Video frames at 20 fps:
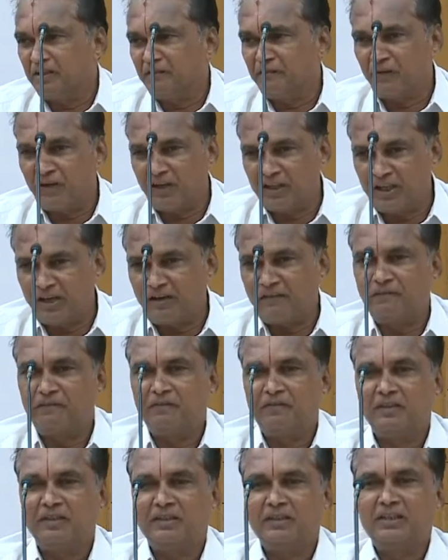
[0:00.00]
the father of
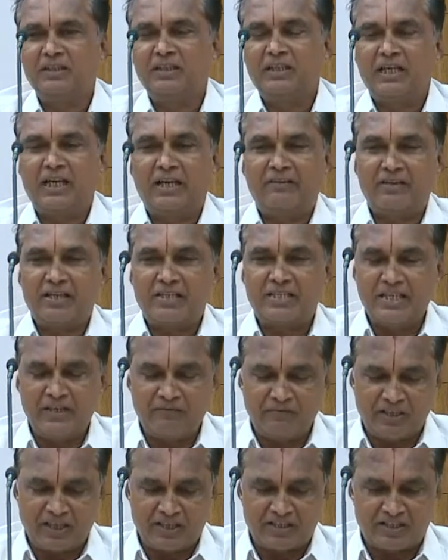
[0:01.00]
our
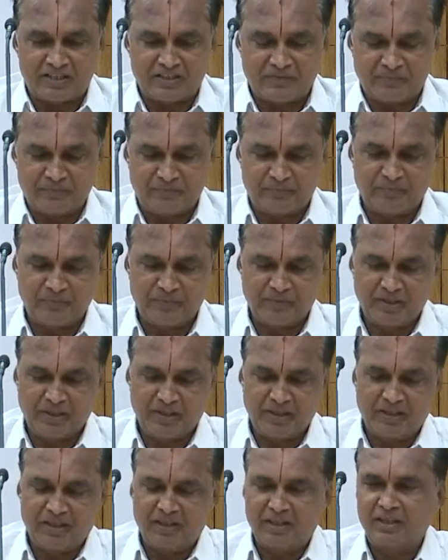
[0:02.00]
chief guest,
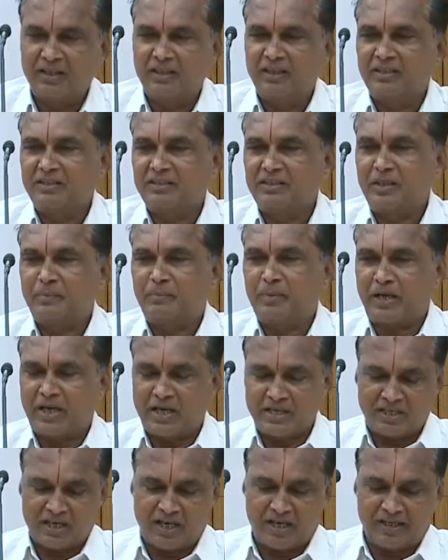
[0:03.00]
Sri
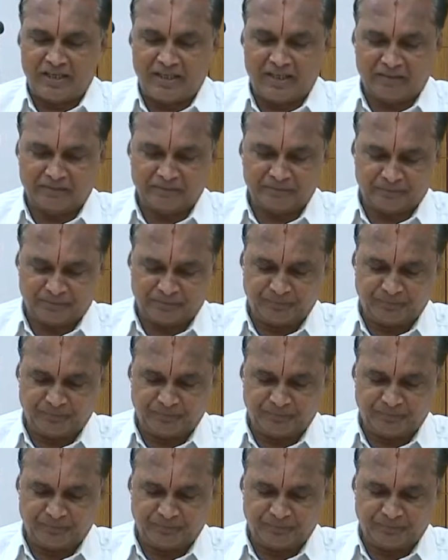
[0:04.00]
Parasarayangar.